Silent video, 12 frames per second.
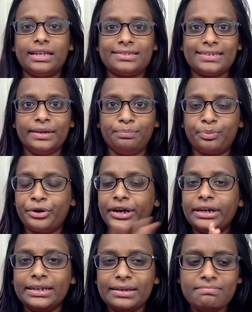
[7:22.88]
That's it,
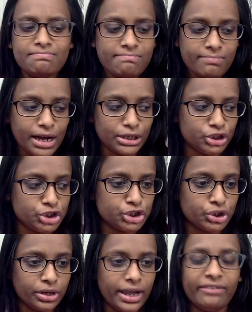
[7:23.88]
pretty much.
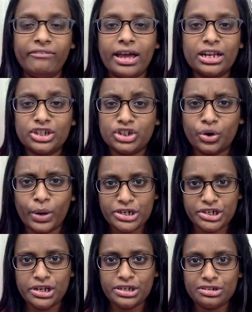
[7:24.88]
Okay, where it's your
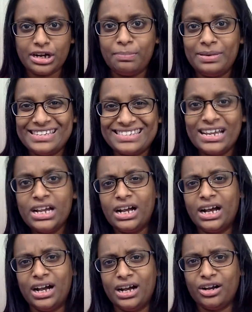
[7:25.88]
question, please
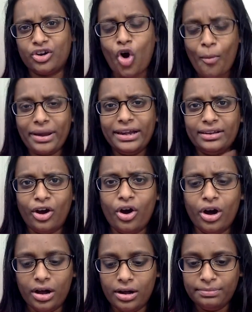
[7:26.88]
uh, comment in,
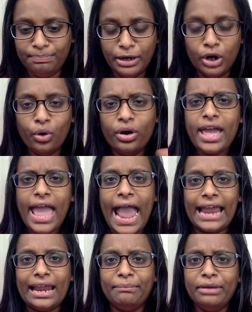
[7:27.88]
uh, below,
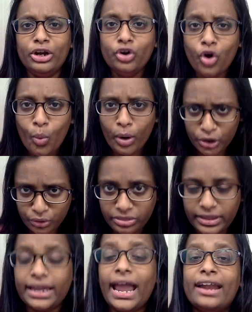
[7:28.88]
and let me know what you think.